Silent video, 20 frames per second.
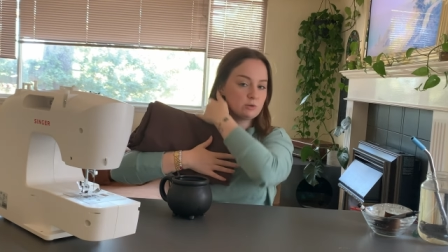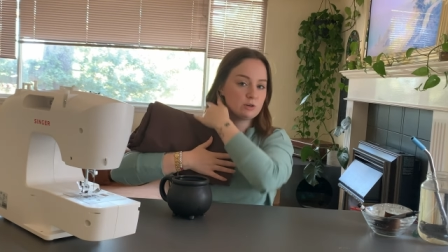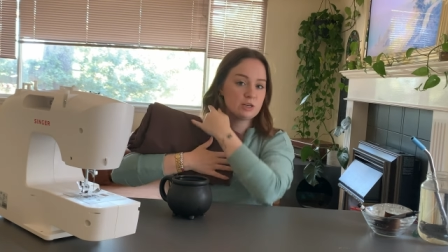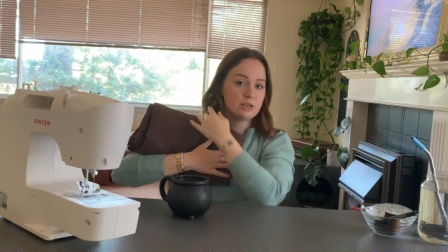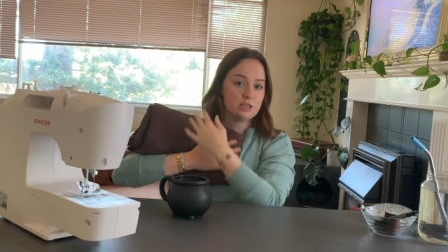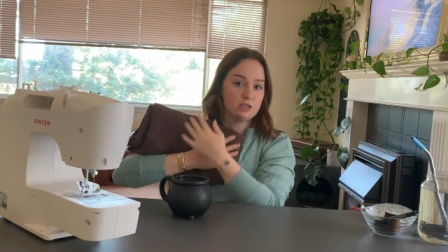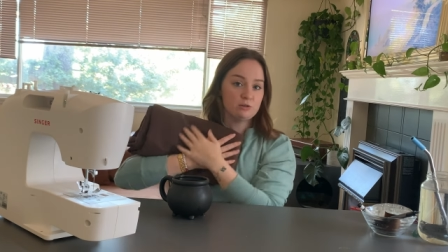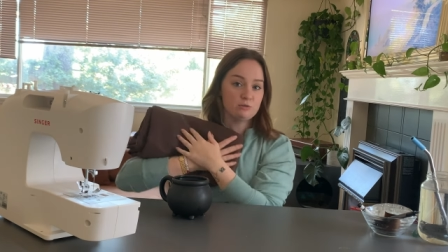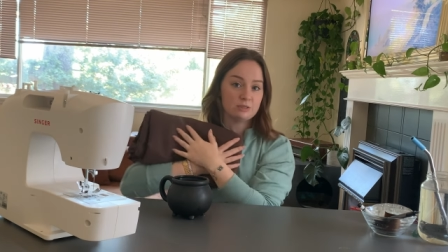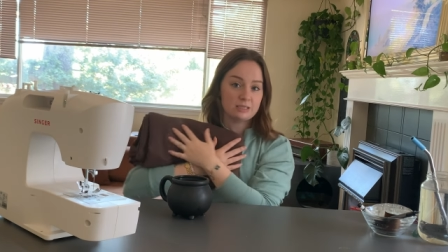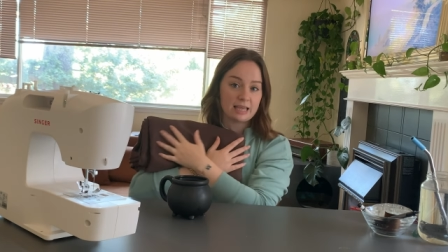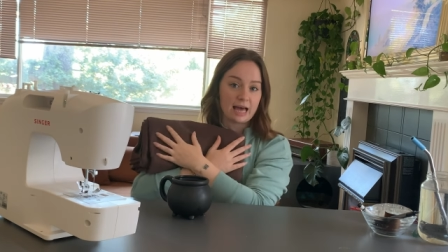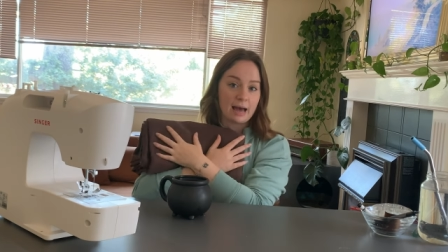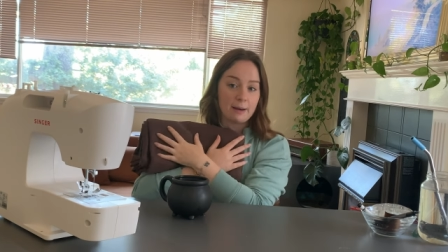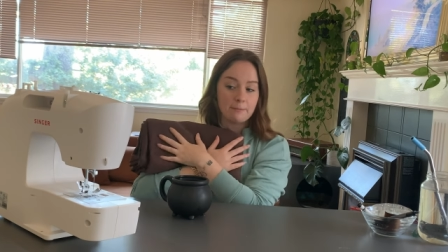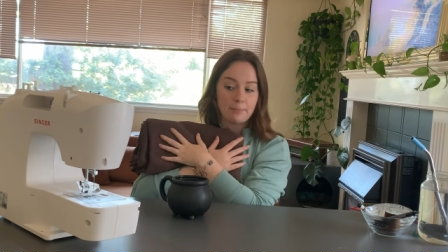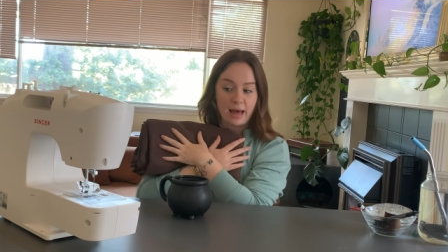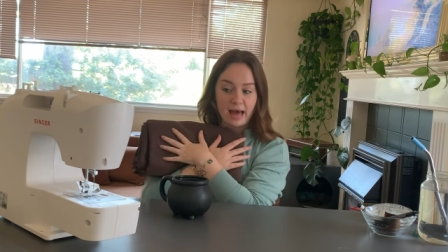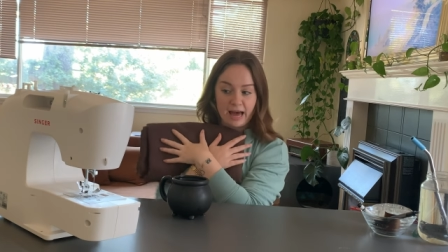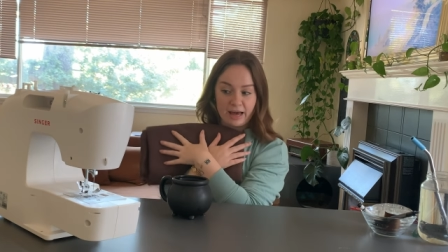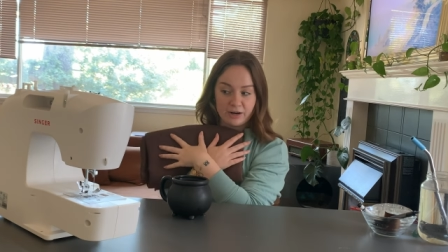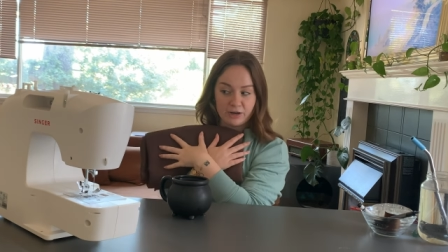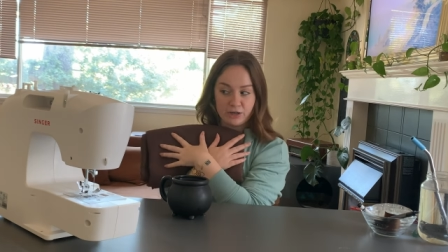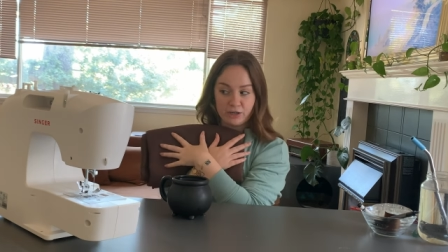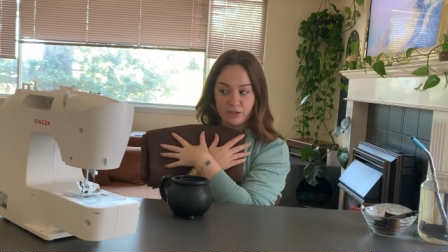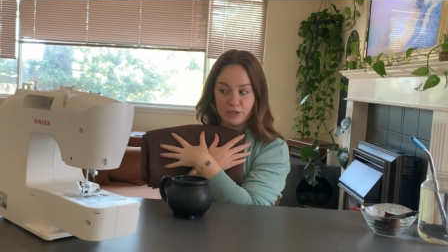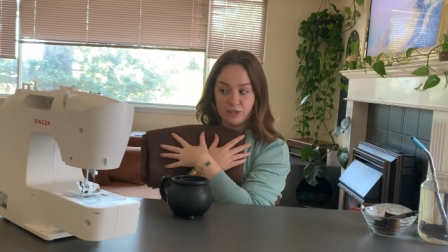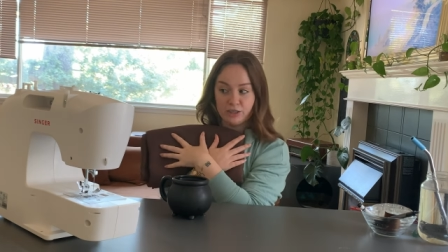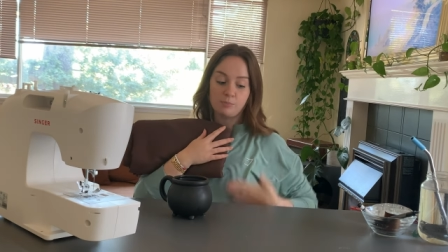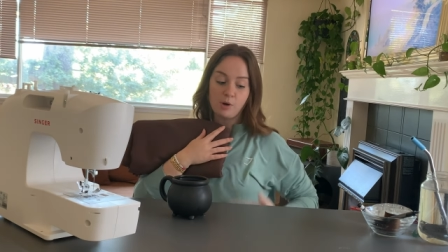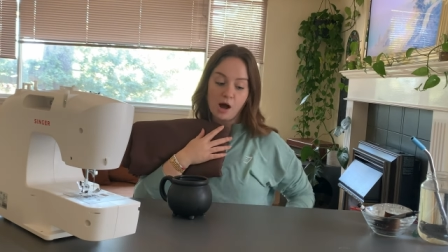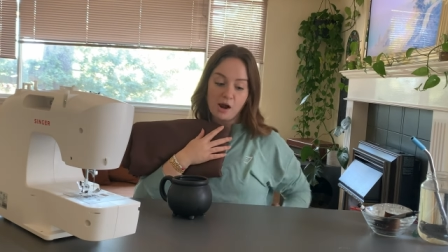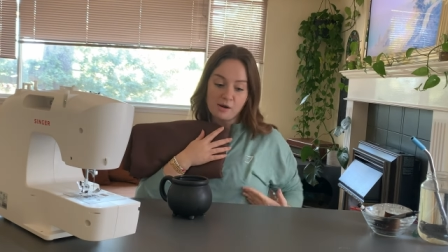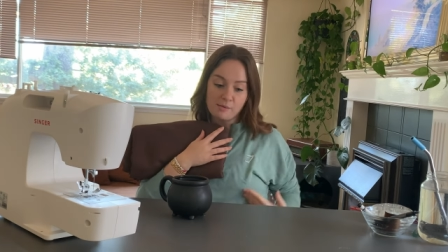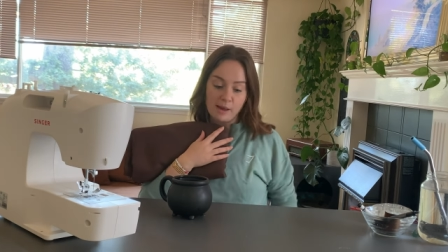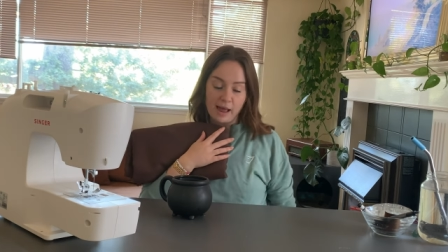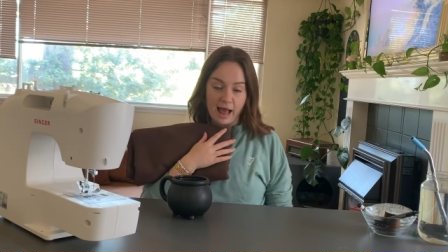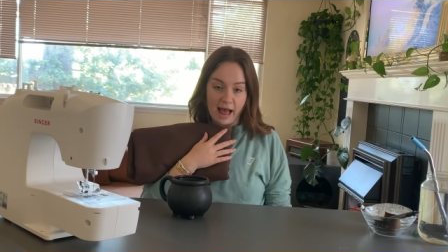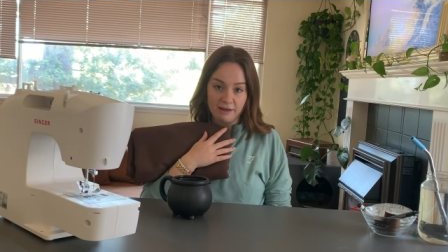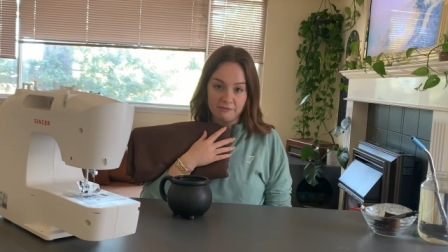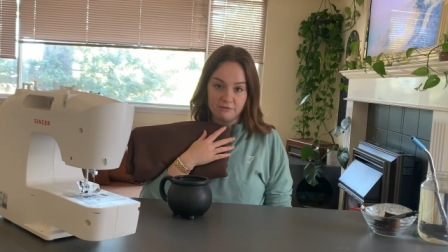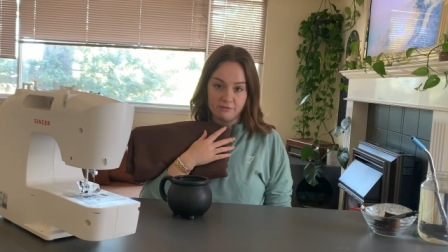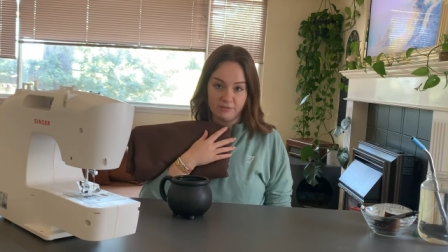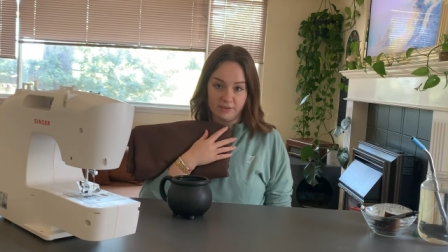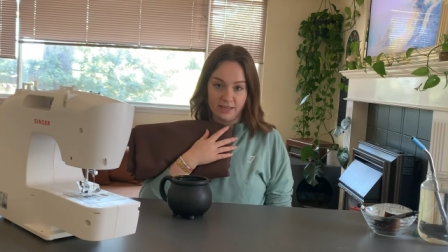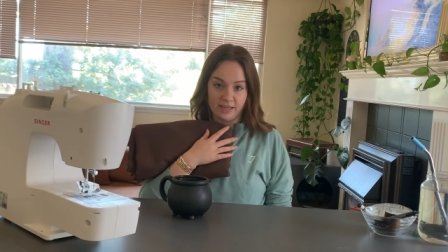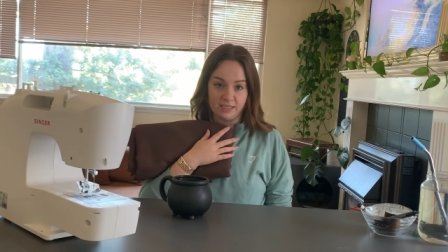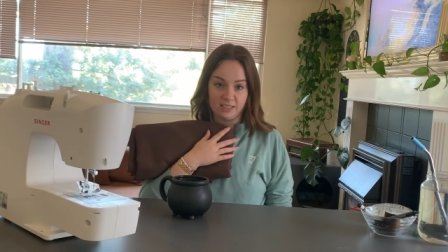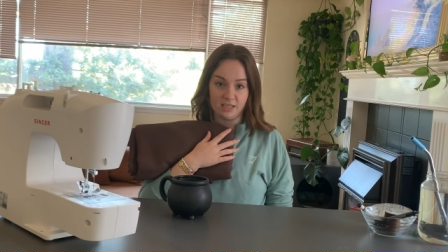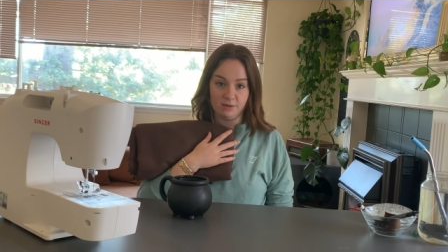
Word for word: We're gonna use that pattern, bottom half of it,